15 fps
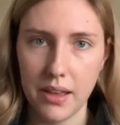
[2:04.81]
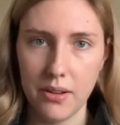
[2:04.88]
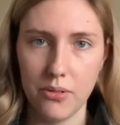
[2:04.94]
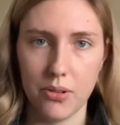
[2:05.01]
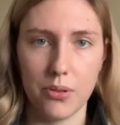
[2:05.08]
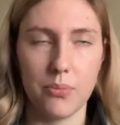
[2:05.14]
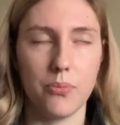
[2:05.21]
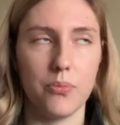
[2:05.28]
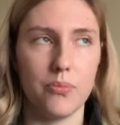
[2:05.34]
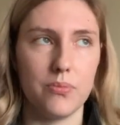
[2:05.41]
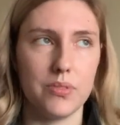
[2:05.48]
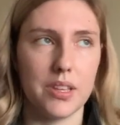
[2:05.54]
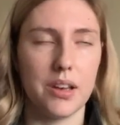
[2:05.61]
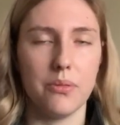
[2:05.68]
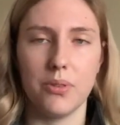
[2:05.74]
or
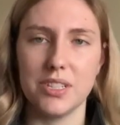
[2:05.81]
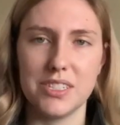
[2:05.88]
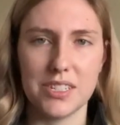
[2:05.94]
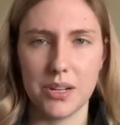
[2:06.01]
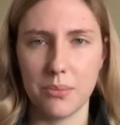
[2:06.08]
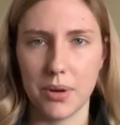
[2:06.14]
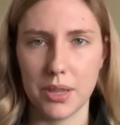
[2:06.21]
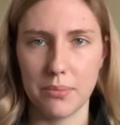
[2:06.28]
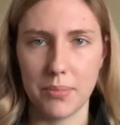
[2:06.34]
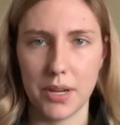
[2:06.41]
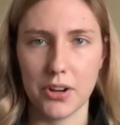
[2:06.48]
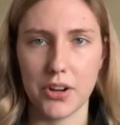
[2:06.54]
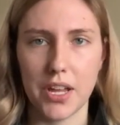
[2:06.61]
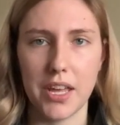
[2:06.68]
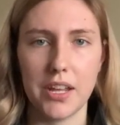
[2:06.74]
yeah, once in a month
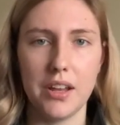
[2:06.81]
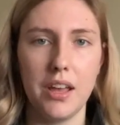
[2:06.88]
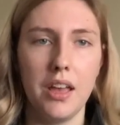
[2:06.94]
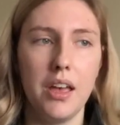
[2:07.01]
period,